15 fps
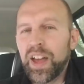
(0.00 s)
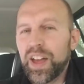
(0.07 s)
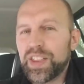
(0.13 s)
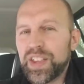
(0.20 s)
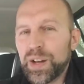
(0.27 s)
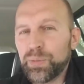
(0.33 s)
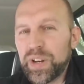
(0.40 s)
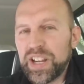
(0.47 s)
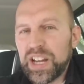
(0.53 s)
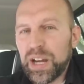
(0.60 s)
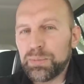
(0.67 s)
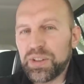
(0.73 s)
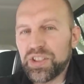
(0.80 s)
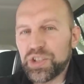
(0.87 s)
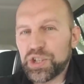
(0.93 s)
Then, when it
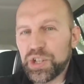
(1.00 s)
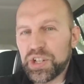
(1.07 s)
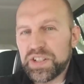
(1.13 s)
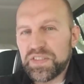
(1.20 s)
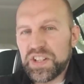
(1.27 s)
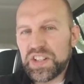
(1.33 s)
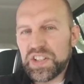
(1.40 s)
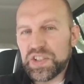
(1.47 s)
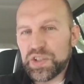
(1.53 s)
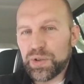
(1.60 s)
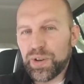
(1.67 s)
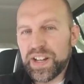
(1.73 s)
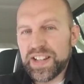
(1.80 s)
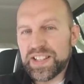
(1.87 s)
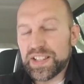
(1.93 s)
came to the Church of Jesus
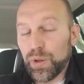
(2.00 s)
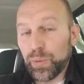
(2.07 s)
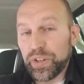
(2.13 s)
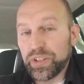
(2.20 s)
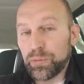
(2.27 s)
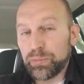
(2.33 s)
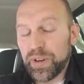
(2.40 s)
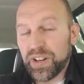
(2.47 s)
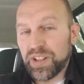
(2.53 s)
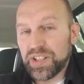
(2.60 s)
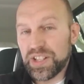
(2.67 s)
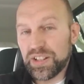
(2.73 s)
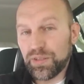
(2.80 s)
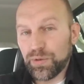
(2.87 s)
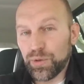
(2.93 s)
Christ, the William
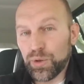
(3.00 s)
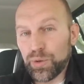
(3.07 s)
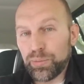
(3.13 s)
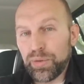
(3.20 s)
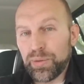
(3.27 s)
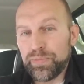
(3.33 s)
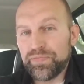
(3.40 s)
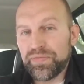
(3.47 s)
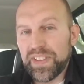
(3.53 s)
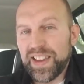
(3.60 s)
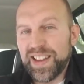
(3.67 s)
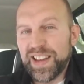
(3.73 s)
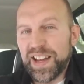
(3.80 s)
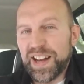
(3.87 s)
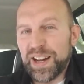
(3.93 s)
Bickerton group,
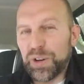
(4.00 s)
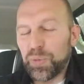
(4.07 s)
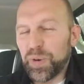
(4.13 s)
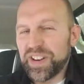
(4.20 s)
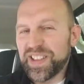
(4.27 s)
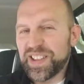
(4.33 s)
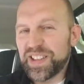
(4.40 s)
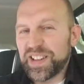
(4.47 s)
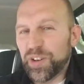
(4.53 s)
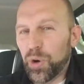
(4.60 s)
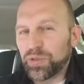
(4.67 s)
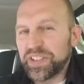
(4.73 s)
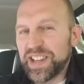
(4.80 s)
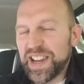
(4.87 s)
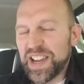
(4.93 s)
uh, one of the
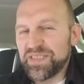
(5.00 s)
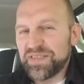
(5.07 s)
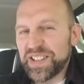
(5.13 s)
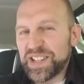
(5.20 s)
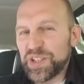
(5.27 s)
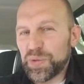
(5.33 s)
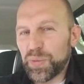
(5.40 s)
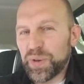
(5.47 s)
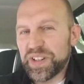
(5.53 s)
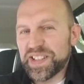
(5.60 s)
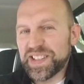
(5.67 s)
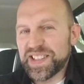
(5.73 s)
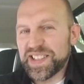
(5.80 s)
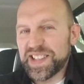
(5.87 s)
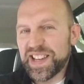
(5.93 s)
holy envies
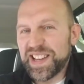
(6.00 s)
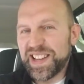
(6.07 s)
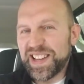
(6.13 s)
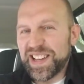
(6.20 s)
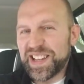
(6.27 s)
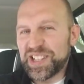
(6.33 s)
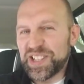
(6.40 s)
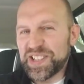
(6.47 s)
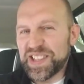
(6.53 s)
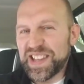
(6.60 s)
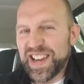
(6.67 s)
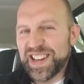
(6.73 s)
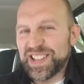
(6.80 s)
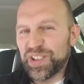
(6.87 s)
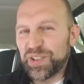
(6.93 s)
was just
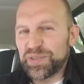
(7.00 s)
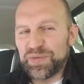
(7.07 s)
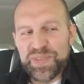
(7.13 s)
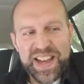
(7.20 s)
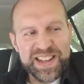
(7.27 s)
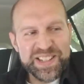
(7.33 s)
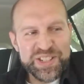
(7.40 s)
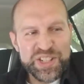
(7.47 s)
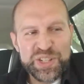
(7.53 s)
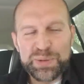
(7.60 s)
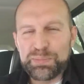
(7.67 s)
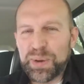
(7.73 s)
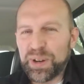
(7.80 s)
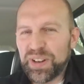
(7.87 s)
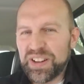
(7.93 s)
that that
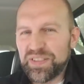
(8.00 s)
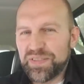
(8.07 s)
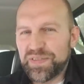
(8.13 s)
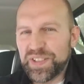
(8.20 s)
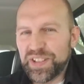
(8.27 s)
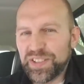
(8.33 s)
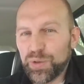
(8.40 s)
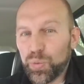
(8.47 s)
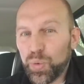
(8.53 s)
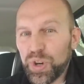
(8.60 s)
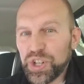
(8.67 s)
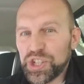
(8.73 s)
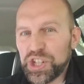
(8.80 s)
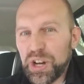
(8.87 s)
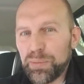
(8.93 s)
spirit filled
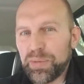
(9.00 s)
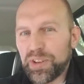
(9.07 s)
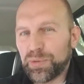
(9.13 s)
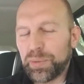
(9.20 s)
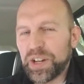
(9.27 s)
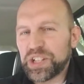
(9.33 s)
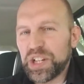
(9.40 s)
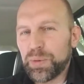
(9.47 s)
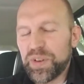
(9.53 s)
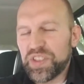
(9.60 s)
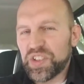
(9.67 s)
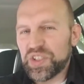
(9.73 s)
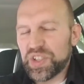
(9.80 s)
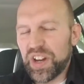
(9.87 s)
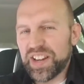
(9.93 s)
worship, especially with
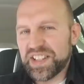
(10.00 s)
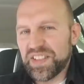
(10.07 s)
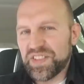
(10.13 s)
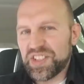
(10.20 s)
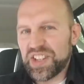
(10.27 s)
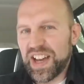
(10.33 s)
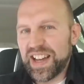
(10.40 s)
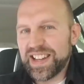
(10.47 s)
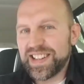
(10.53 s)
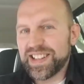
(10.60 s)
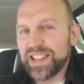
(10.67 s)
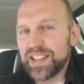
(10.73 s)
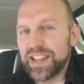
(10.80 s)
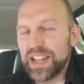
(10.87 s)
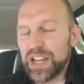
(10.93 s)
the Songs of
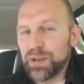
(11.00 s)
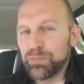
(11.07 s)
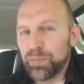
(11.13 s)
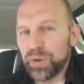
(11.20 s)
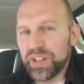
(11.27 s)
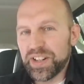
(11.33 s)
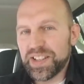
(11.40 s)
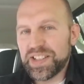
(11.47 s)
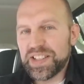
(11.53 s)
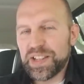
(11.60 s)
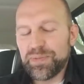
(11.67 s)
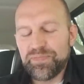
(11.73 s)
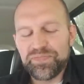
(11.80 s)
Zion hymn books.